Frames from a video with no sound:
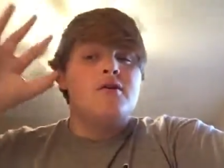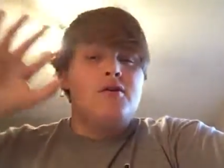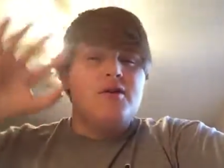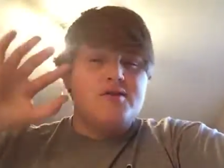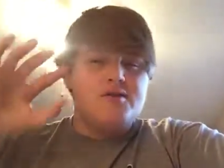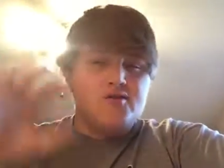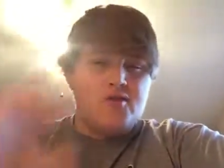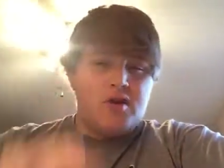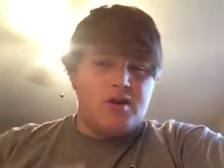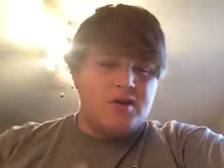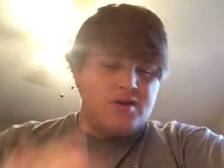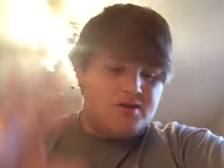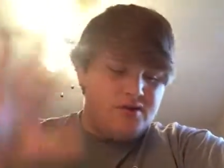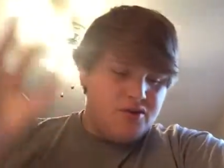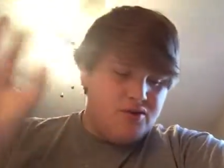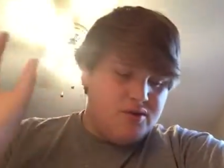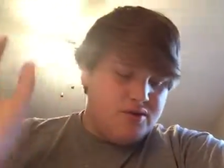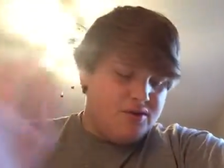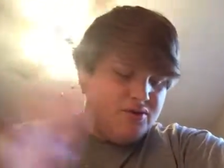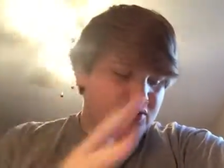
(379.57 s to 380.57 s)
Just trying to
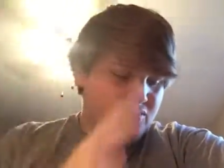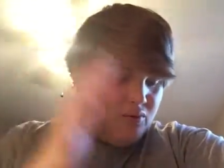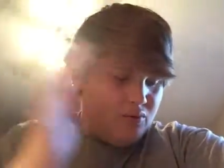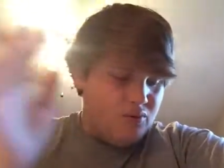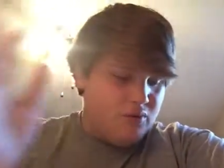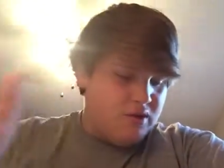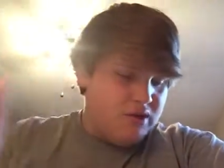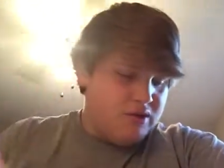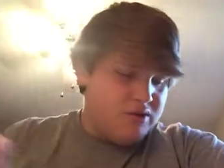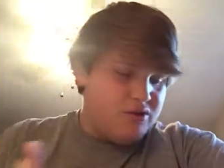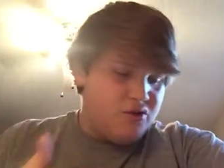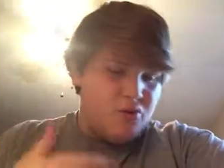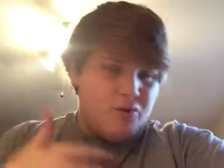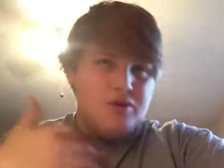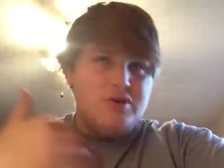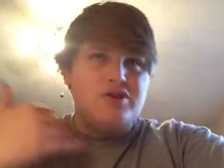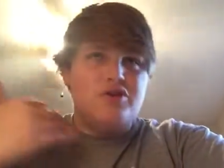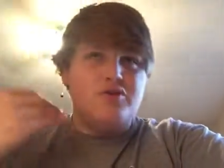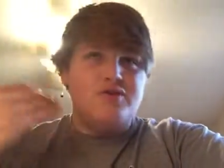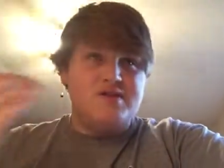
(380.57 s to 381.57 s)
to to, to
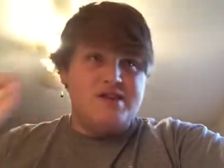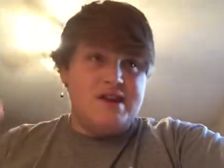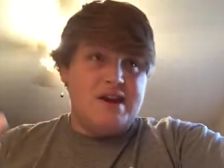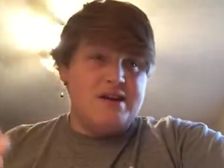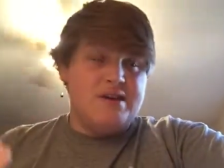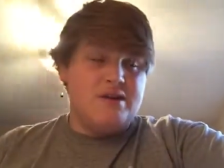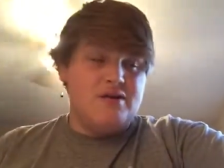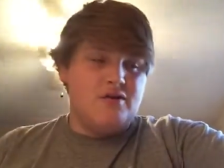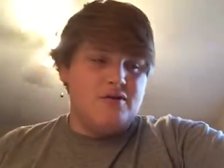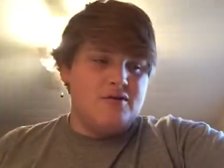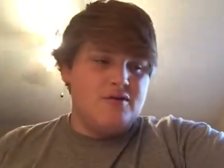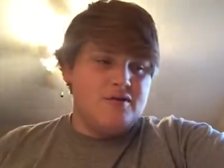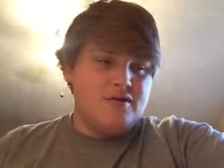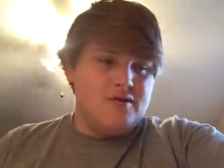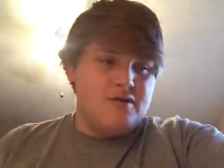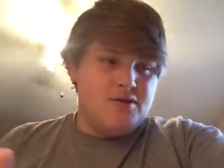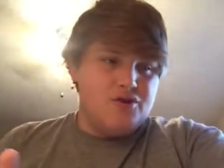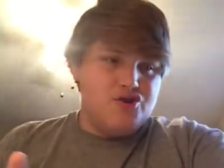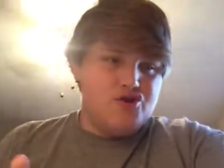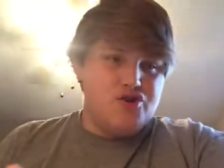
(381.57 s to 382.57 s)
elucidate here
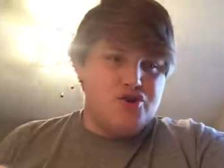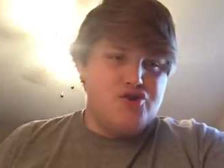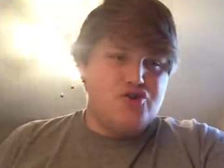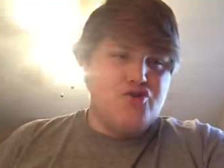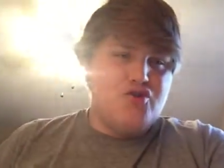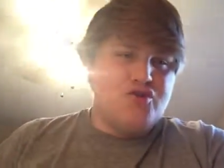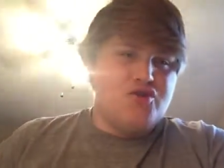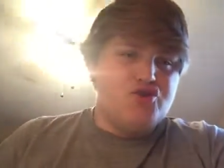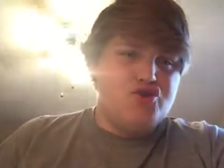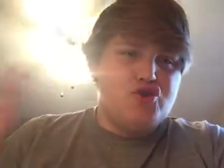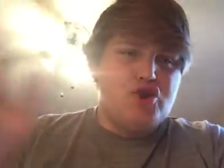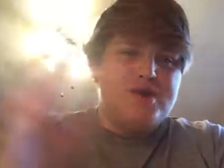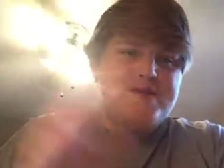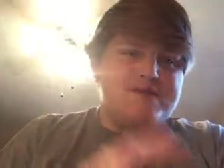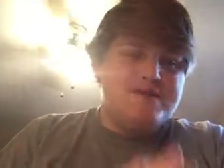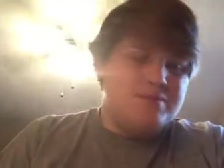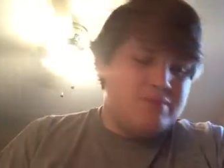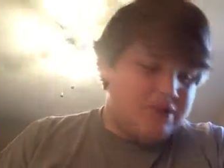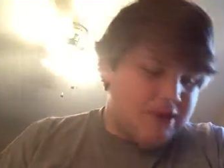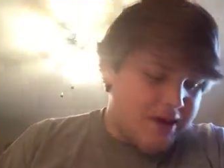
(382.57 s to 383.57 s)
to sh sh shed
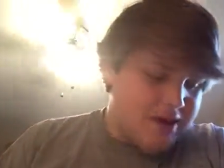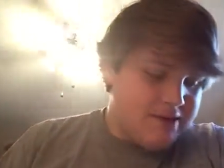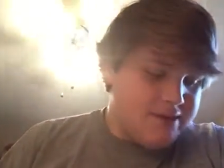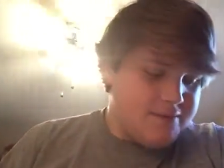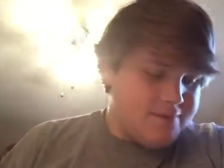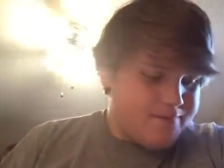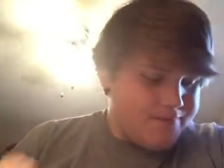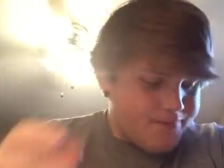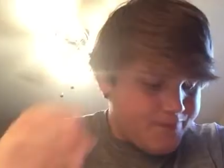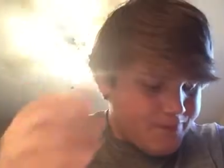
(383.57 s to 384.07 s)
some light.